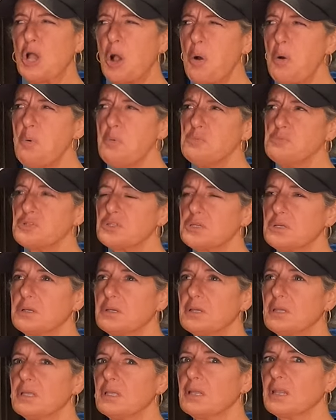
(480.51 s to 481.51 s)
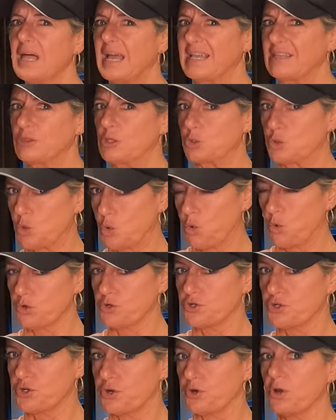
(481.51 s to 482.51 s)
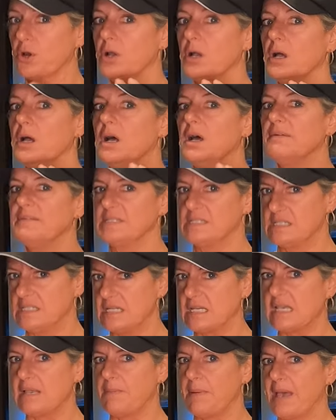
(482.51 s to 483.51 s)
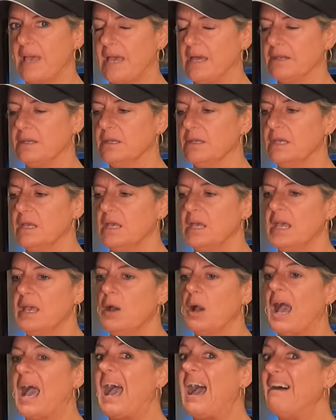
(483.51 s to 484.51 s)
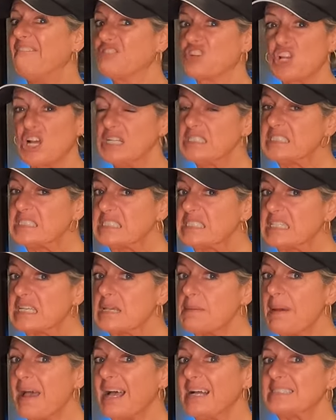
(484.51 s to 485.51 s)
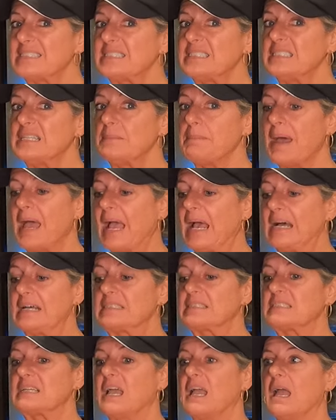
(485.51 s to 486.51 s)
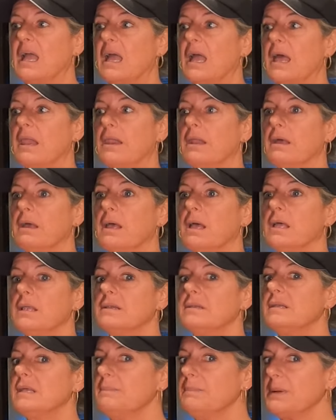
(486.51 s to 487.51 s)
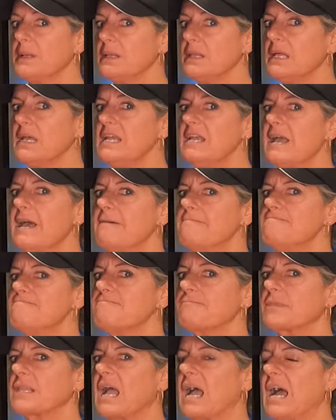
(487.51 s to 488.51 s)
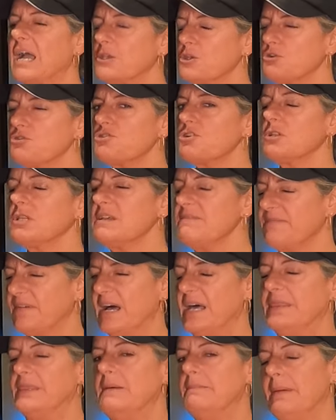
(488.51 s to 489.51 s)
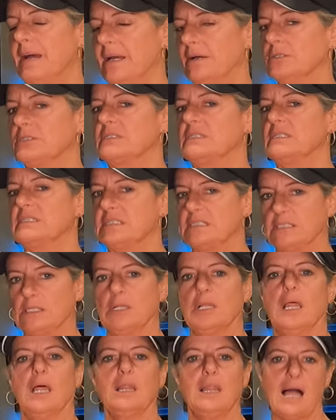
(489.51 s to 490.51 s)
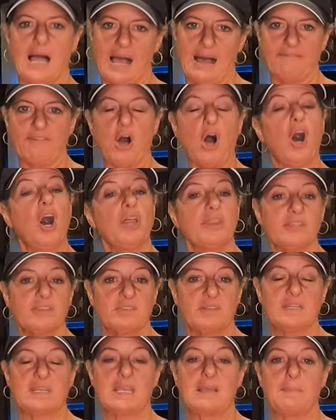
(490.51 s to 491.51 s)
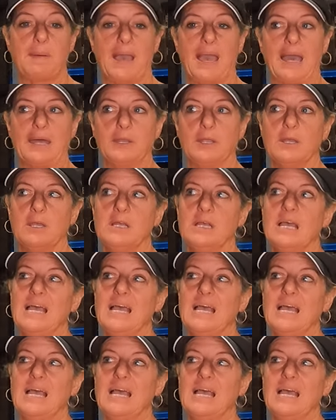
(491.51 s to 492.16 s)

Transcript: don't like the torture of a sticky pad. I've done sticky pads in the past and typically I usually find the mouse is still alive on the sticky pad.